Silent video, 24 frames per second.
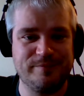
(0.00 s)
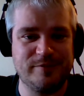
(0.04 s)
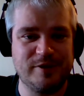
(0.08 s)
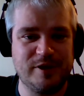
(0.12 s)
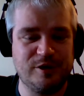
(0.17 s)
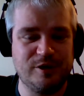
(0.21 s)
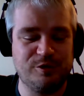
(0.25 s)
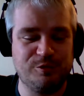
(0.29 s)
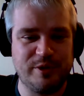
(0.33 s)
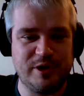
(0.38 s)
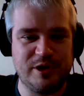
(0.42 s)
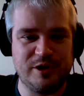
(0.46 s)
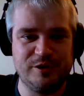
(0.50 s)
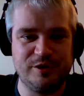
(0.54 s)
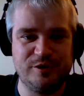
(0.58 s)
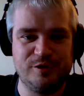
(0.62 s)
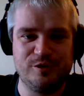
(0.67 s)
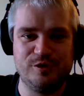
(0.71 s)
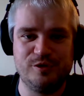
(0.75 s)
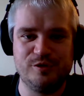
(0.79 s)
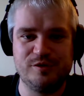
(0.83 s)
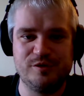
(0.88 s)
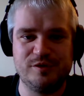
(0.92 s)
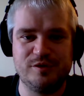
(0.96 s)
You know, we all
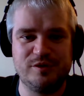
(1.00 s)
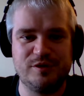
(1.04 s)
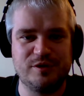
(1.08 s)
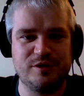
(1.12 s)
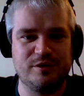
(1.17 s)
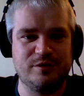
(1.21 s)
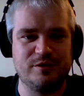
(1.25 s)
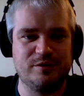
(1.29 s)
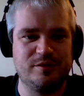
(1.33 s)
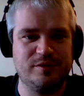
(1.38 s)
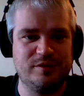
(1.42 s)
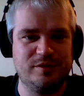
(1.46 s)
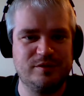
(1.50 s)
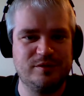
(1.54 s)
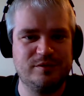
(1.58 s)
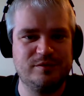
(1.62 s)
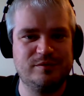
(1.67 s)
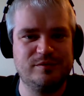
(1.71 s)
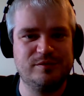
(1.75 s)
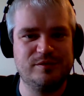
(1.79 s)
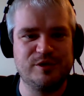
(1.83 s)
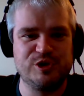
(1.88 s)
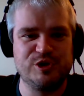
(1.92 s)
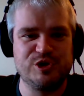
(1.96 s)
know that
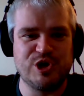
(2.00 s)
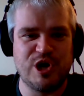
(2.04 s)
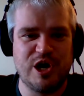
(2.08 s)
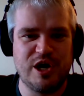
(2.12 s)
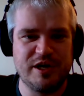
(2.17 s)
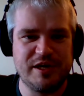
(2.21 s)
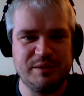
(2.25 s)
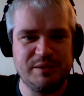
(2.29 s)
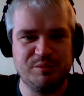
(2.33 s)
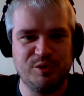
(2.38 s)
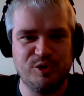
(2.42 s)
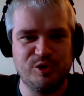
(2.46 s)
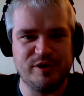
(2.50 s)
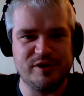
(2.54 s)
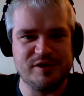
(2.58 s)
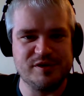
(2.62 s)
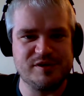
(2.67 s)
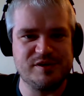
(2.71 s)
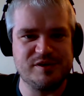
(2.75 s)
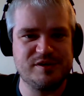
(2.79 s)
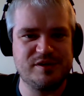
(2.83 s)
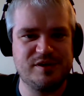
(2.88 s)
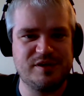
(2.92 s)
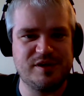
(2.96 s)
they're chonky
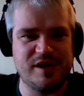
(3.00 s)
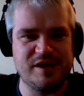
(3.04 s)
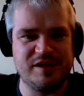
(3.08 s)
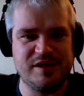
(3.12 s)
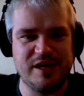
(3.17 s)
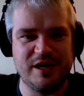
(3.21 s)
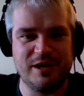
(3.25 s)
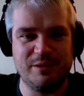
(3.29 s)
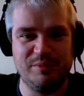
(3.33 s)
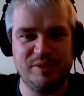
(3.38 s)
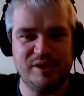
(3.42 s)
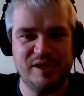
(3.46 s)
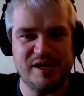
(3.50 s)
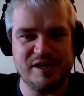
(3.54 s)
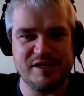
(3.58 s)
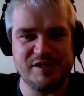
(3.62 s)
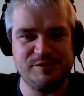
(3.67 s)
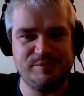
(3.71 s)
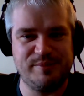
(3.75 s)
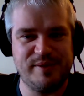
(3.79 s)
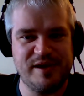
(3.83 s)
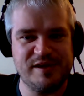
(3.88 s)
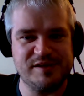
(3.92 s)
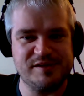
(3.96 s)
boys. They take up a lot of
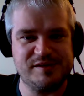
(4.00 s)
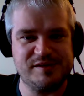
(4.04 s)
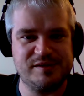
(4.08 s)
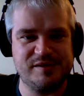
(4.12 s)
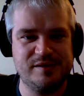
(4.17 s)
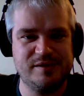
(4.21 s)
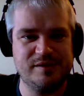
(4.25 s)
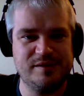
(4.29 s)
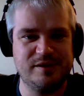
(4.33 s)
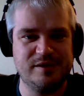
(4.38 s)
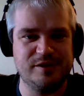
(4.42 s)
space.